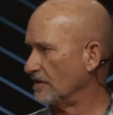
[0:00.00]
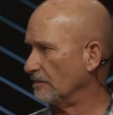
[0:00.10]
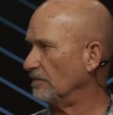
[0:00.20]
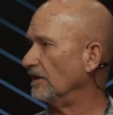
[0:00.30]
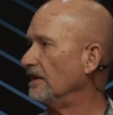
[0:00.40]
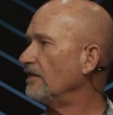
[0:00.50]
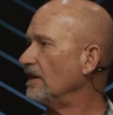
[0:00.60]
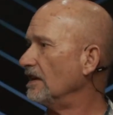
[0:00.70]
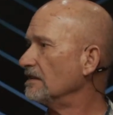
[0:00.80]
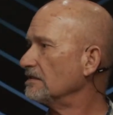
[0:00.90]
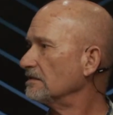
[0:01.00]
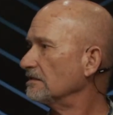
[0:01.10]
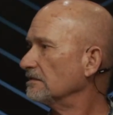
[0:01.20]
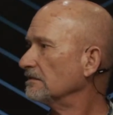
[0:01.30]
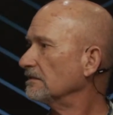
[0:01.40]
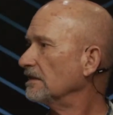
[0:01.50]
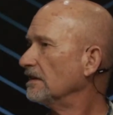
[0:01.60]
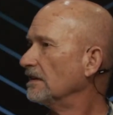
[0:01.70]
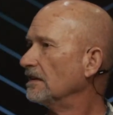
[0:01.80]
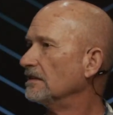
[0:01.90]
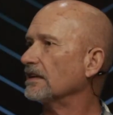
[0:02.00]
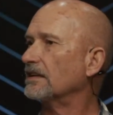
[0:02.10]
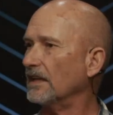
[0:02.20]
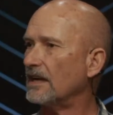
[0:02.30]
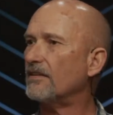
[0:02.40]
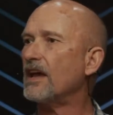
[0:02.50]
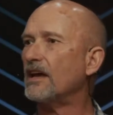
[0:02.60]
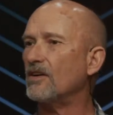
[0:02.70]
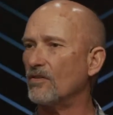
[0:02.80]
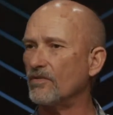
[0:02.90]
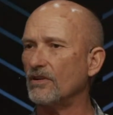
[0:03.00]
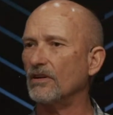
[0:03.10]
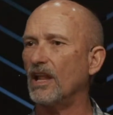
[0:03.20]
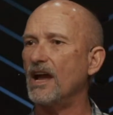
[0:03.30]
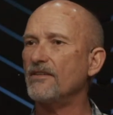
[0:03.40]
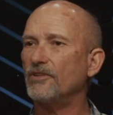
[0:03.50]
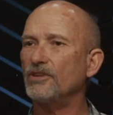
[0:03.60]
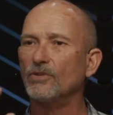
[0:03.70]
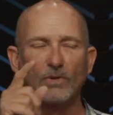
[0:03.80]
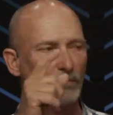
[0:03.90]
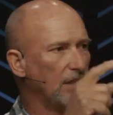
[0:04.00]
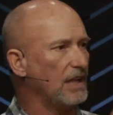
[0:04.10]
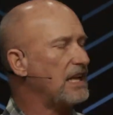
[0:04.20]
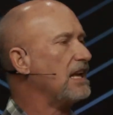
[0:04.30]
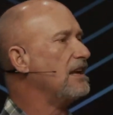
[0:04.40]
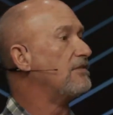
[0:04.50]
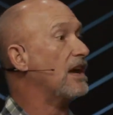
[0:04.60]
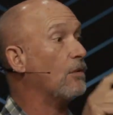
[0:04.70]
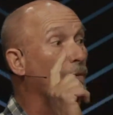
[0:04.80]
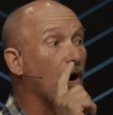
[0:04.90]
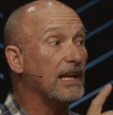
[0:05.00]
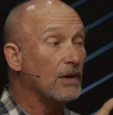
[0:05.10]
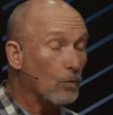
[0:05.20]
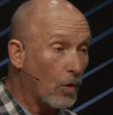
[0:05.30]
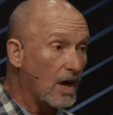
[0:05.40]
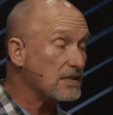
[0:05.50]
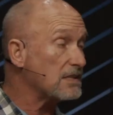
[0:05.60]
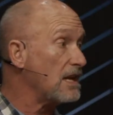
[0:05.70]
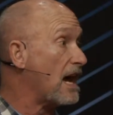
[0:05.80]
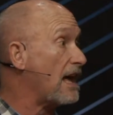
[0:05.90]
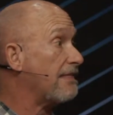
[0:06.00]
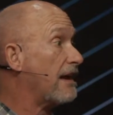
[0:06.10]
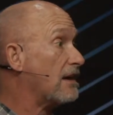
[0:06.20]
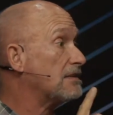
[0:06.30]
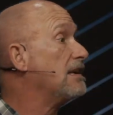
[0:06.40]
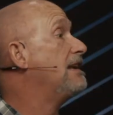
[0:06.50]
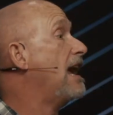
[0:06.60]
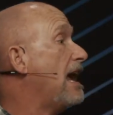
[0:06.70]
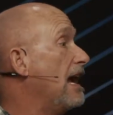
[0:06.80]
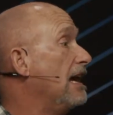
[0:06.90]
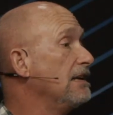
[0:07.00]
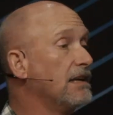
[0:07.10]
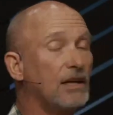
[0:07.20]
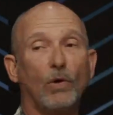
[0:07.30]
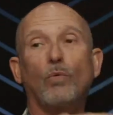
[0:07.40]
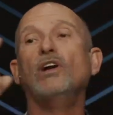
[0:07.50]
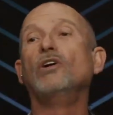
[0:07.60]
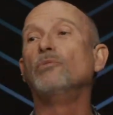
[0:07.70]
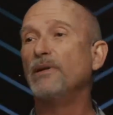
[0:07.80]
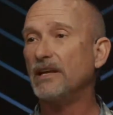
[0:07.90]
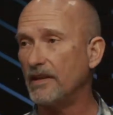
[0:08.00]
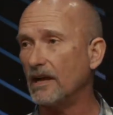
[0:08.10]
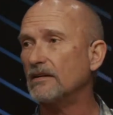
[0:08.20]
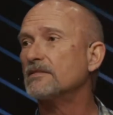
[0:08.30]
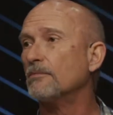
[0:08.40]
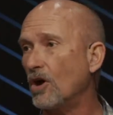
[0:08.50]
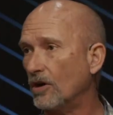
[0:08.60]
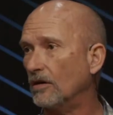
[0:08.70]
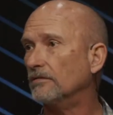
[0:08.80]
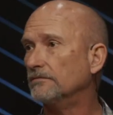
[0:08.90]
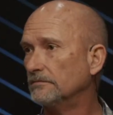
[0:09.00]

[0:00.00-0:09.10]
you can believe it is. Declare that over your life, and you will believe that what was not there today will be there tomorrow.